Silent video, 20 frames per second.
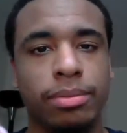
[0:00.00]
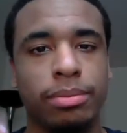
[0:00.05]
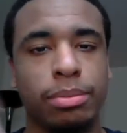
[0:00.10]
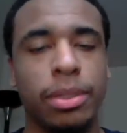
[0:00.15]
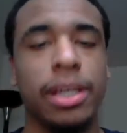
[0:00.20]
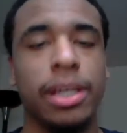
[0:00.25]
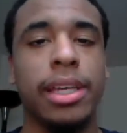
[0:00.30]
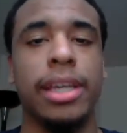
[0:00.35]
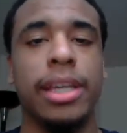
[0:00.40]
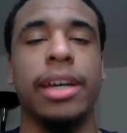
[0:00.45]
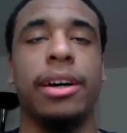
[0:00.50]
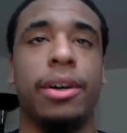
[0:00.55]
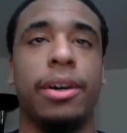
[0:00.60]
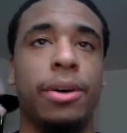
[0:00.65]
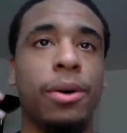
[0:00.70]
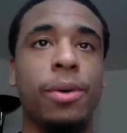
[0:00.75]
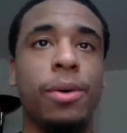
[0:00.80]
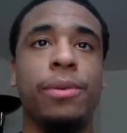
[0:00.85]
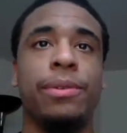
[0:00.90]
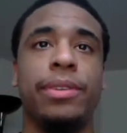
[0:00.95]
But yeah,
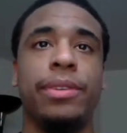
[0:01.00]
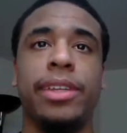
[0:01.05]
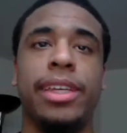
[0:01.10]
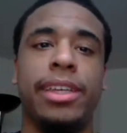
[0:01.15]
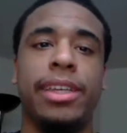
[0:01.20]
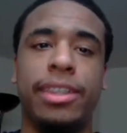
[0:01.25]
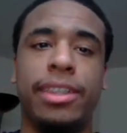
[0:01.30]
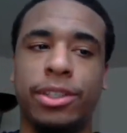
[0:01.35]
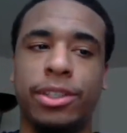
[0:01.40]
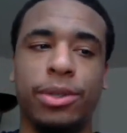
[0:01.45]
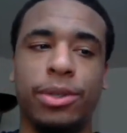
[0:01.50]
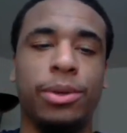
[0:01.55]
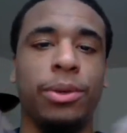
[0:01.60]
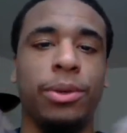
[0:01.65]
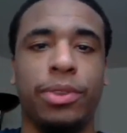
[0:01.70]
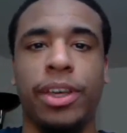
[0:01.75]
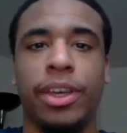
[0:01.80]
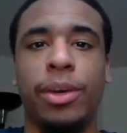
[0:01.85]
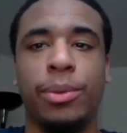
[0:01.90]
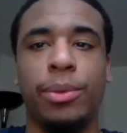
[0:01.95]
hopefully this
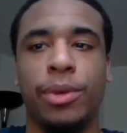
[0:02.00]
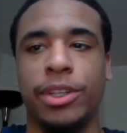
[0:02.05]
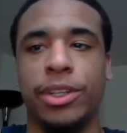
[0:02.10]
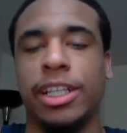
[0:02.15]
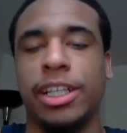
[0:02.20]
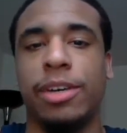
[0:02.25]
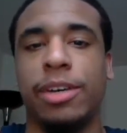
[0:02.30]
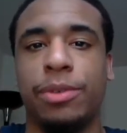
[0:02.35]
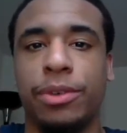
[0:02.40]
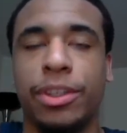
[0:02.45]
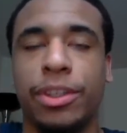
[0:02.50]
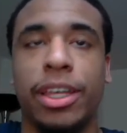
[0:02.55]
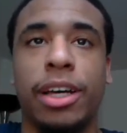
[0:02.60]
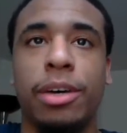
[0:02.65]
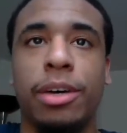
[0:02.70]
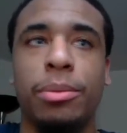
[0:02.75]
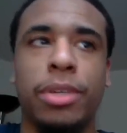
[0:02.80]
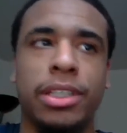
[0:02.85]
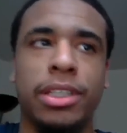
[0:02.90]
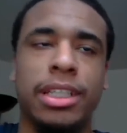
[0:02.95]
whole thing works out for
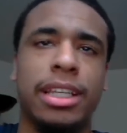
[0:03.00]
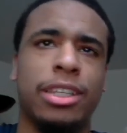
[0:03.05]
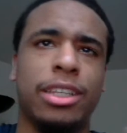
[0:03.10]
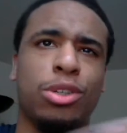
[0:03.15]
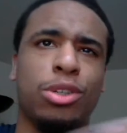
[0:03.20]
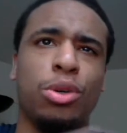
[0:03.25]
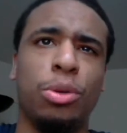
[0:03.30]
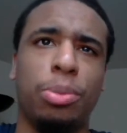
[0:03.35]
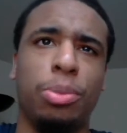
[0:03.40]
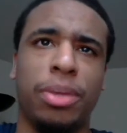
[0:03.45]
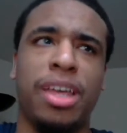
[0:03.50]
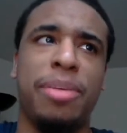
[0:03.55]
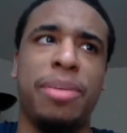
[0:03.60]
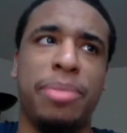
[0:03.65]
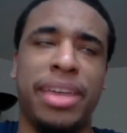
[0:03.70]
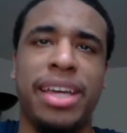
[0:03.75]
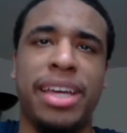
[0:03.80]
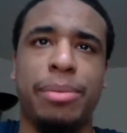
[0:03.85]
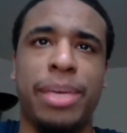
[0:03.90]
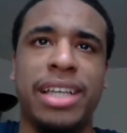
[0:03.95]
them. Because he got this whole plan
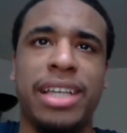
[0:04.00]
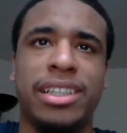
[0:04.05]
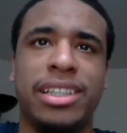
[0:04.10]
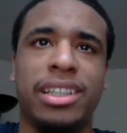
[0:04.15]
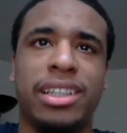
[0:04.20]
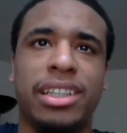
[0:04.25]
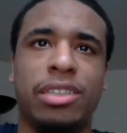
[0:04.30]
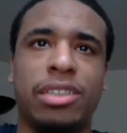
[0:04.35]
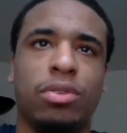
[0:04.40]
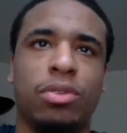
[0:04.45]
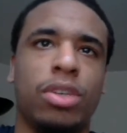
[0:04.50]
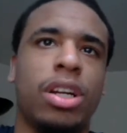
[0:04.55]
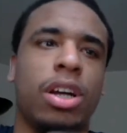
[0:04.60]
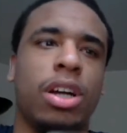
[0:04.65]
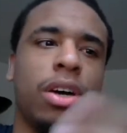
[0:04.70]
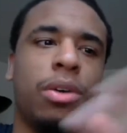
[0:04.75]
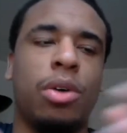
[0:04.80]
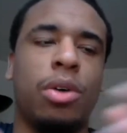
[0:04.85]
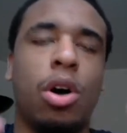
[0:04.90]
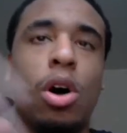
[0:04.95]
basically to run
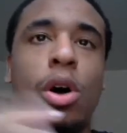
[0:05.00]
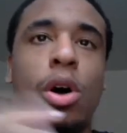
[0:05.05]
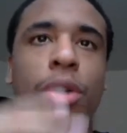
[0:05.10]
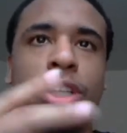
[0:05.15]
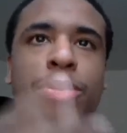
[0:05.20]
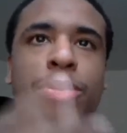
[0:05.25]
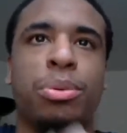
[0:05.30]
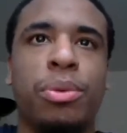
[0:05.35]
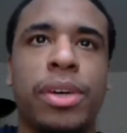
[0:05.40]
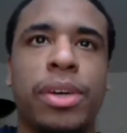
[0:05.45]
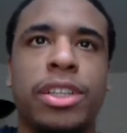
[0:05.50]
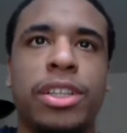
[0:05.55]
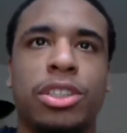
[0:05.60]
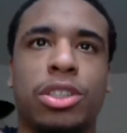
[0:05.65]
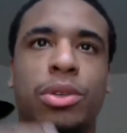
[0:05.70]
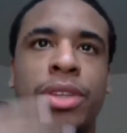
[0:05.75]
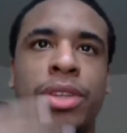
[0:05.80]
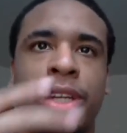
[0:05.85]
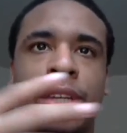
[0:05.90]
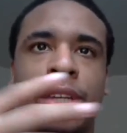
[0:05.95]
out all his points.
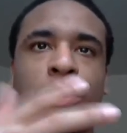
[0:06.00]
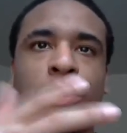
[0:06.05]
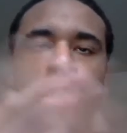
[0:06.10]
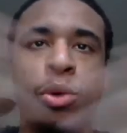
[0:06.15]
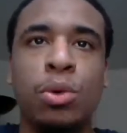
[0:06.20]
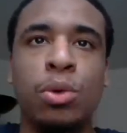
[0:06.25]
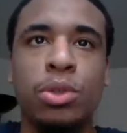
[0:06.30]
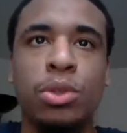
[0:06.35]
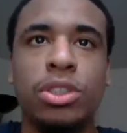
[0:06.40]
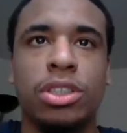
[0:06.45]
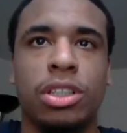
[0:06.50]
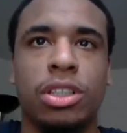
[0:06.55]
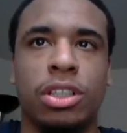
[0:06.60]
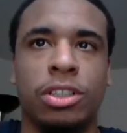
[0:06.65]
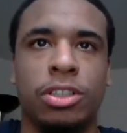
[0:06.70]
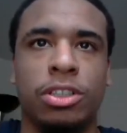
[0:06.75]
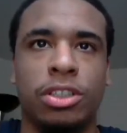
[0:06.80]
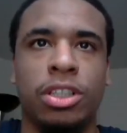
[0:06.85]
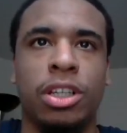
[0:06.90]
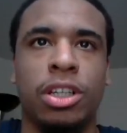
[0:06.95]
So then he'll lose
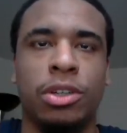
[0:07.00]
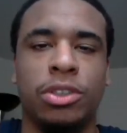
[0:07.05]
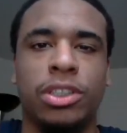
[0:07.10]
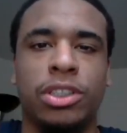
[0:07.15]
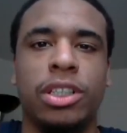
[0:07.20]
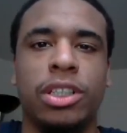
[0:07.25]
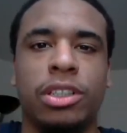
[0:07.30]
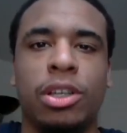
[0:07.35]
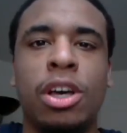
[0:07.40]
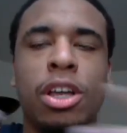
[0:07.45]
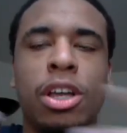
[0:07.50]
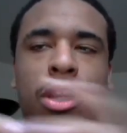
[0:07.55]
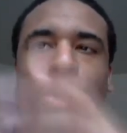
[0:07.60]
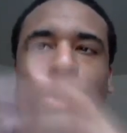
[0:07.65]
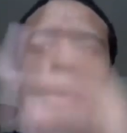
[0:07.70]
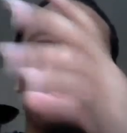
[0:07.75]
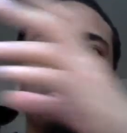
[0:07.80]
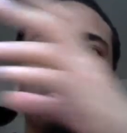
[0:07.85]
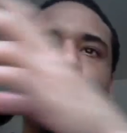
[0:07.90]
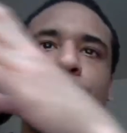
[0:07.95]
his, you know, the
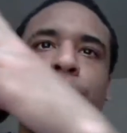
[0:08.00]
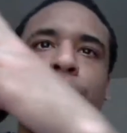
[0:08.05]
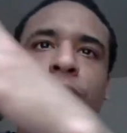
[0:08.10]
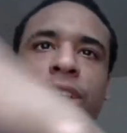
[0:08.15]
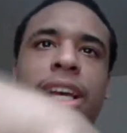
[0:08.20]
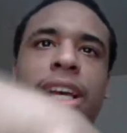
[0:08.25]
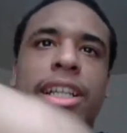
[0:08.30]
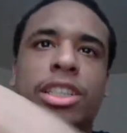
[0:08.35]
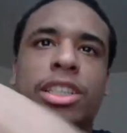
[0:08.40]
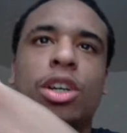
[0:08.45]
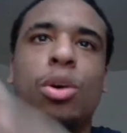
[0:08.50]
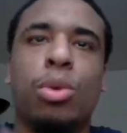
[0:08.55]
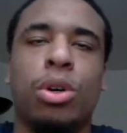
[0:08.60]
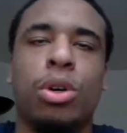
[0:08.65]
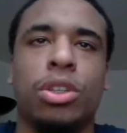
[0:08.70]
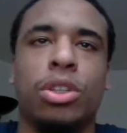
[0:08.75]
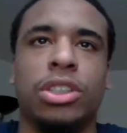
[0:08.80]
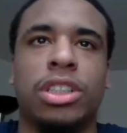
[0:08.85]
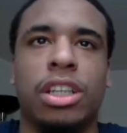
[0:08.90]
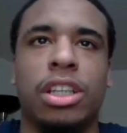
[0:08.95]
whole Accel
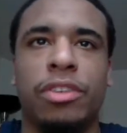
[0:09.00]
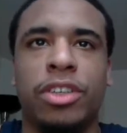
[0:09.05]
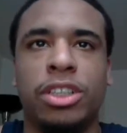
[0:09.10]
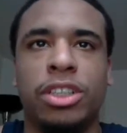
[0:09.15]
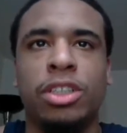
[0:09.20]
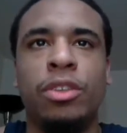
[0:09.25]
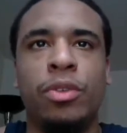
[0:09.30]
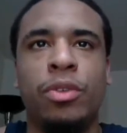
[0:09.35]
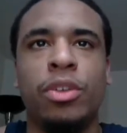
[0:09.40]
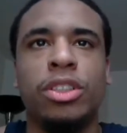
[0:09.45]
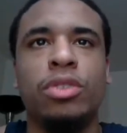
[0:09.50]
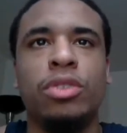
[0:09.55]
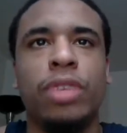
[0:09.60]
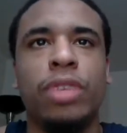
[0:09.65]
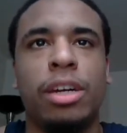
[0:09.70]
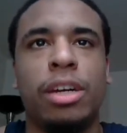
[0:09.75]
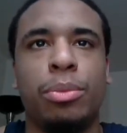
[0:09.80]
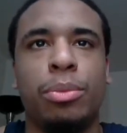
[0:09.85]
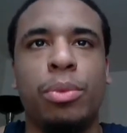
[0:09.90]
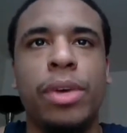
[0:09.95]
world stuff. Because once you
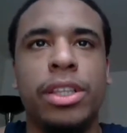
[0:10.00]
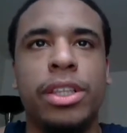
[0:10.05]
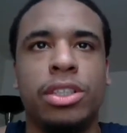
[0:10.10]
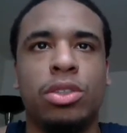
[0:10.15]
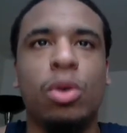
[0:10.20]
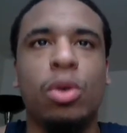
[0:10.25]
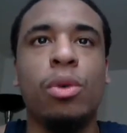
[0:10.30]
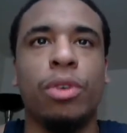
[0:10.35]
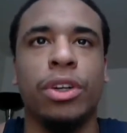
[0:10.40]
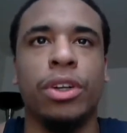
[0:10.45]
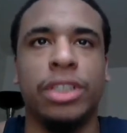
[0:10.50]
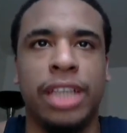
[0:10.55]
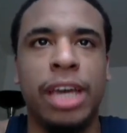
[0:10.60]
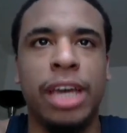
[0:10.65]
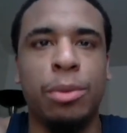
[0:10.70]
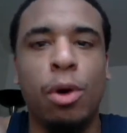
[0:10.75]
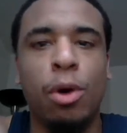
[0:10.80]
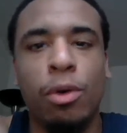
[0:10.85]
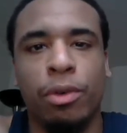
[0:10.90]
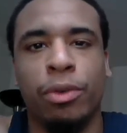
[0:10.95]
run out of points, it's over. It's
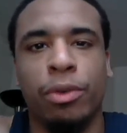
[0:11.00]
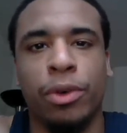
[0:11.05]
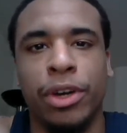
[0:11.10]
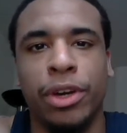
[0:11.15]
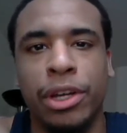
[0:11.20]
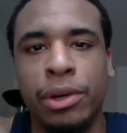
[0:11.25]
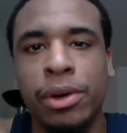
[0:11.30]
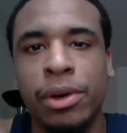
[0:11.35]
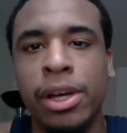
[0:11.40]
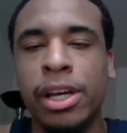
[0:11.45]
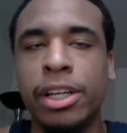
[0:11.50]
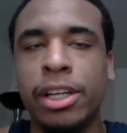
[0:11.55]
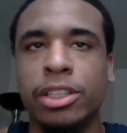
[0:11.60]
game over for you.